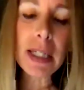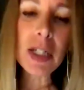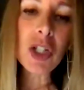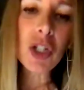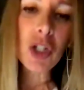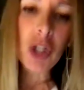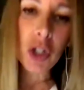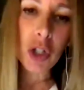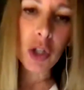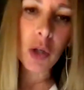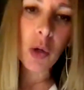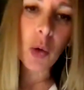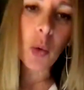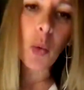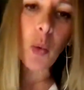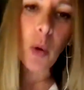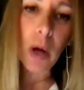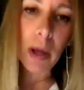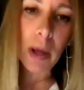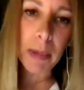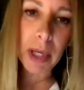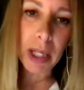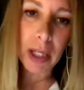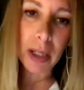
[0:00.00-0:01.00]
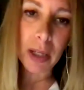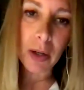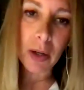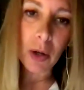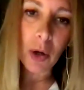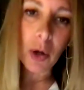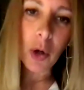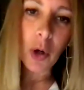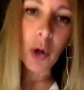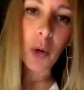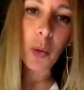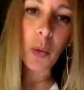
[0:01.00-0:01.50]
two women
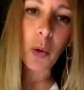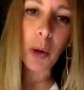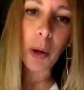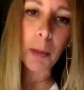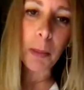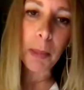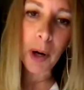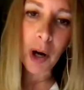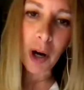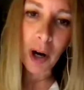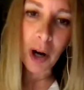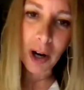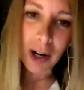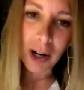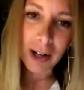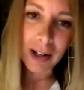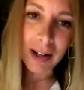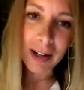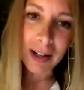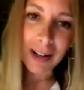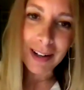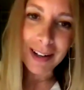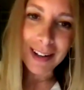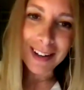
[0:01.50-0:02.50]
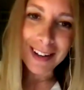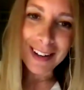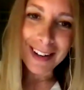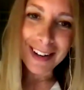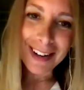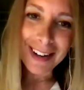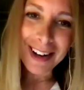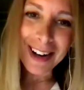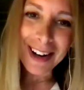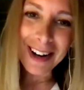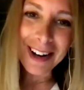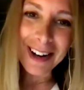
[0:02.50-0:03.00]
who were part
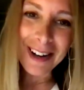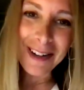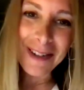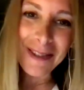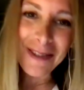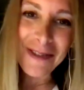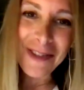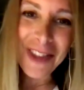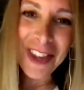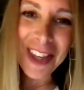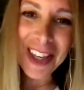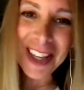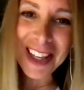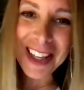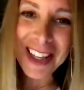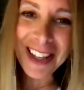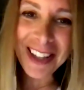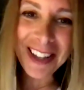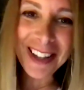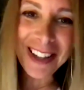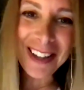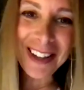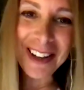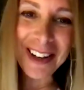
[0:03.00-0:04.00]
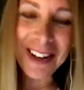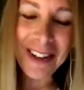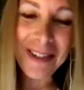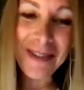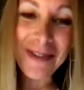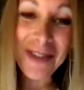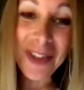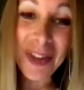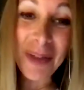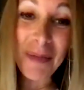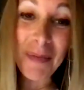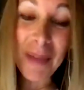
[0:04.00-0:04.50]
of the
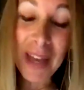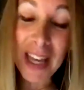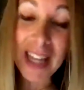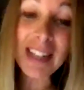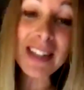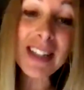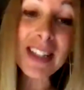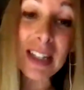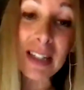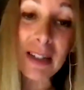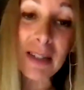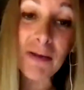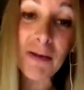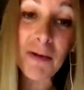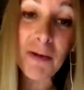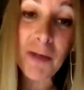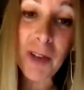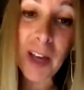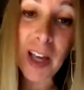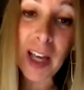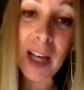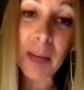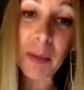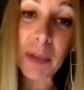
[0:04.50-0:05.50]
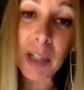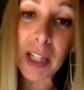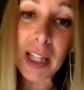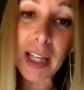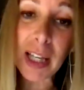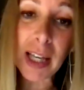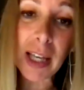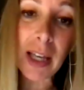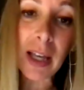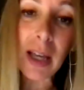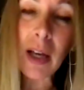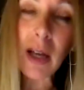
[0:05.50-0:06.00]
Manson
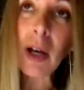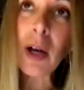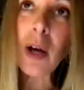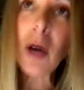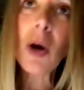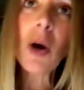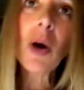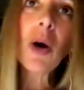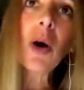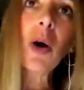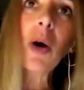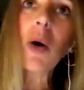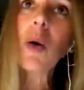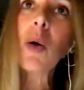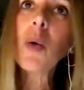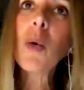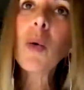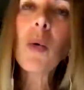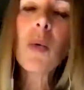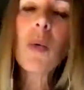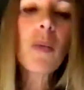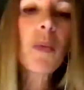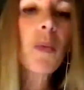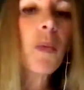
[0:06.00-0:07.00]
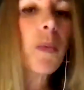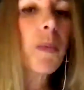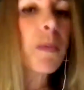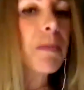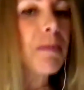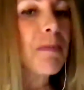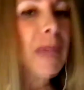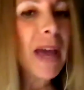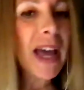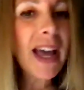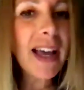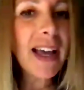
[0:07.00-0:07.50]
family,
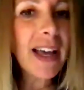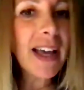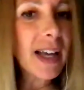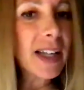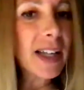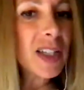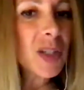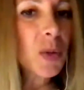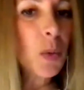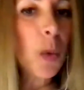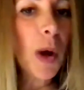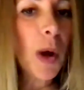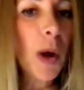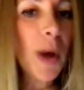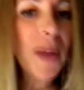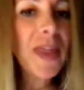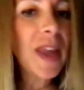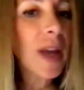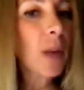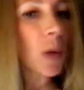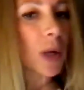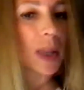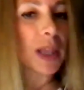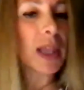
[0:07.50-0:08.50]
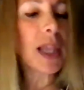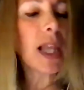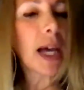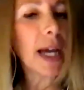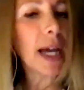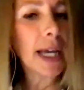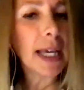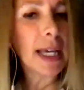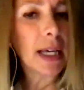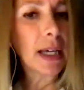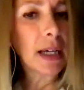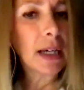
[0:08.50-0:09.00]
may I ask what they were
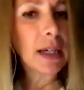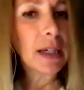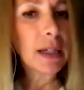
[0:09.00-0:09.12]
like?